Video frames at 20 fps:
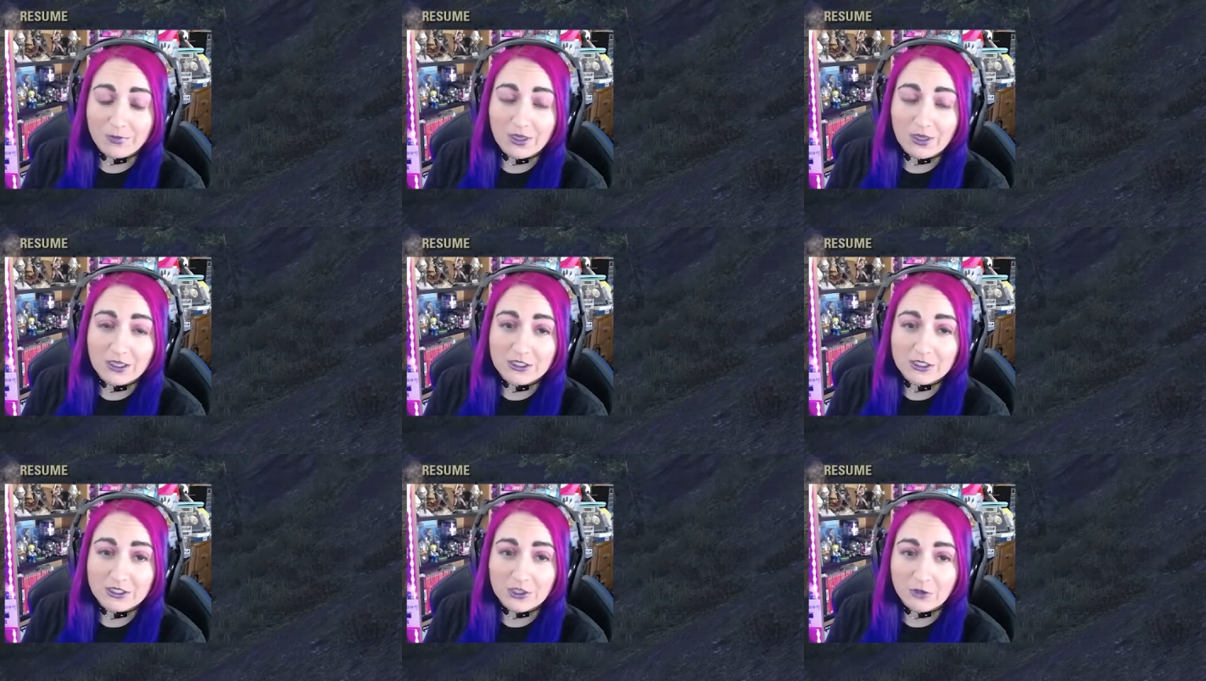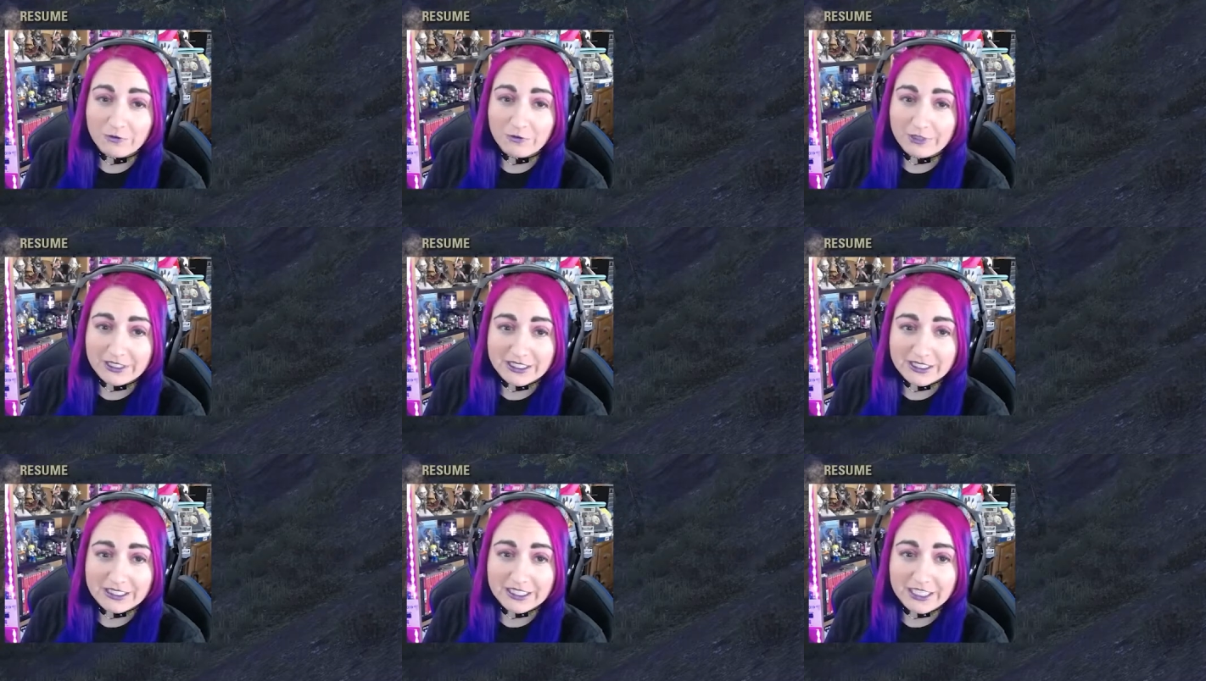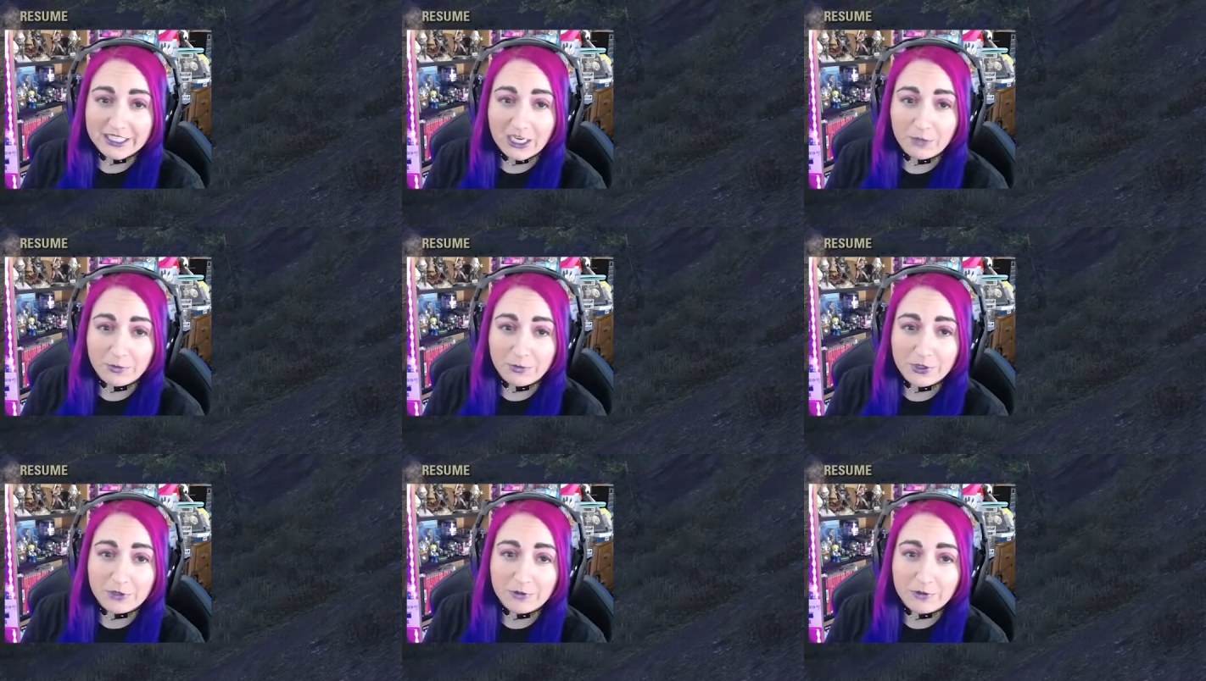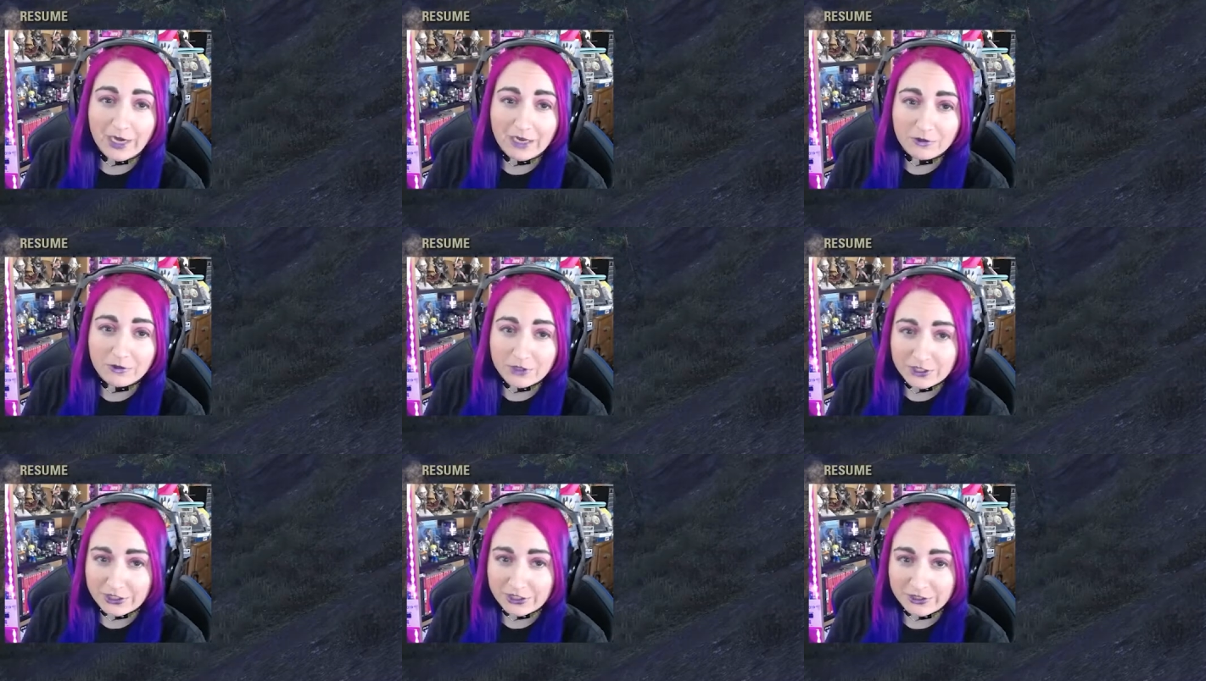So hopefully this can help you out
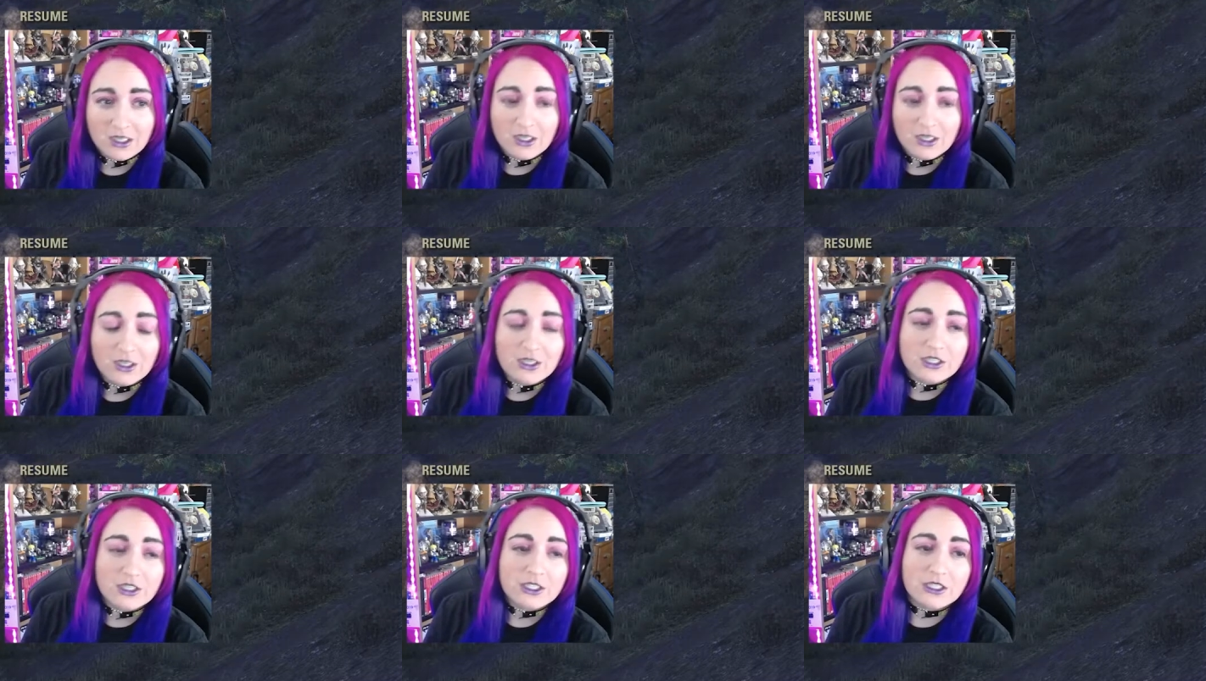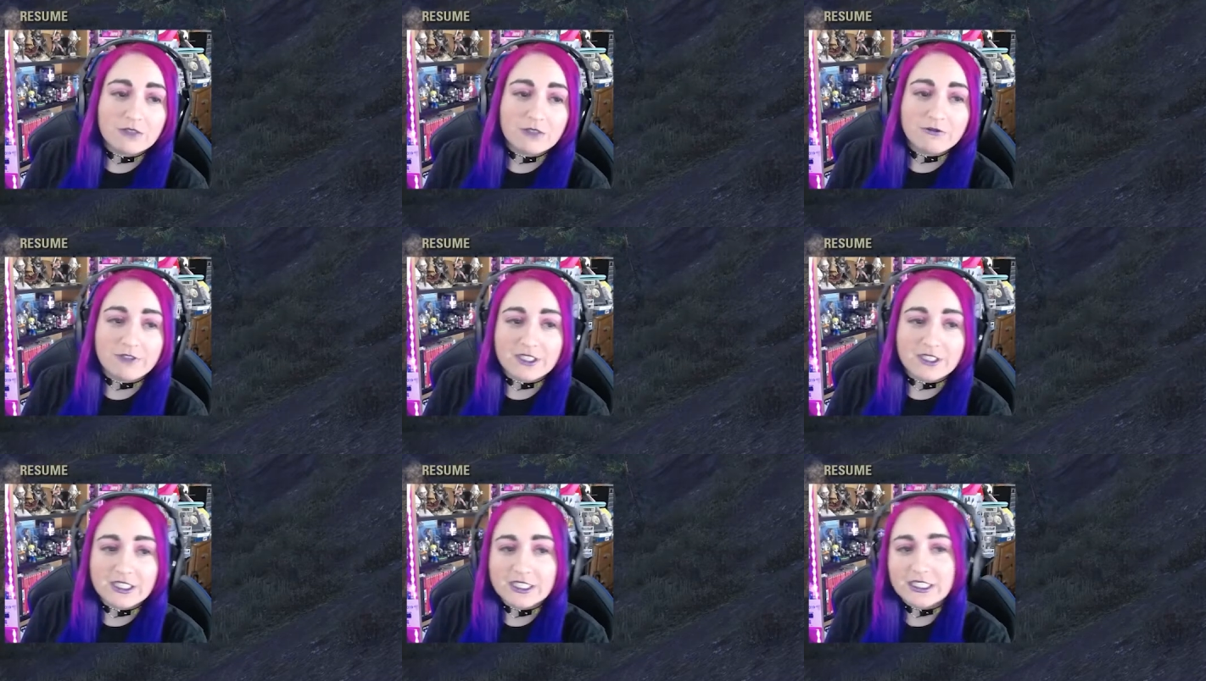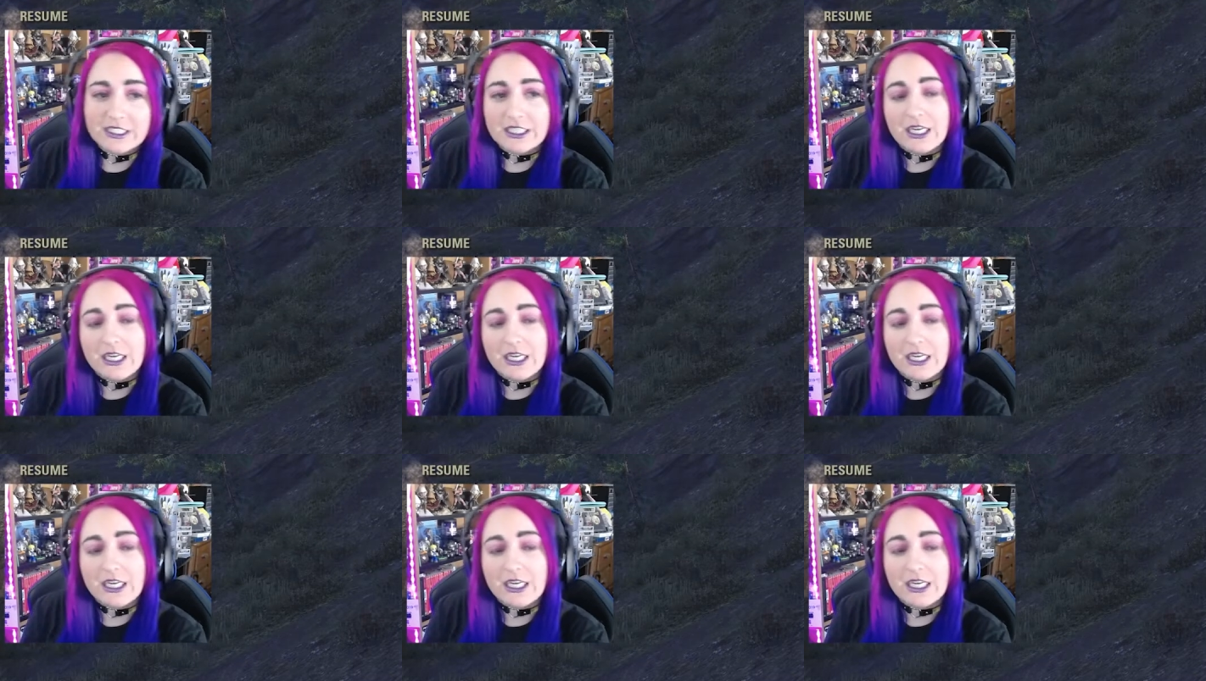too. So first,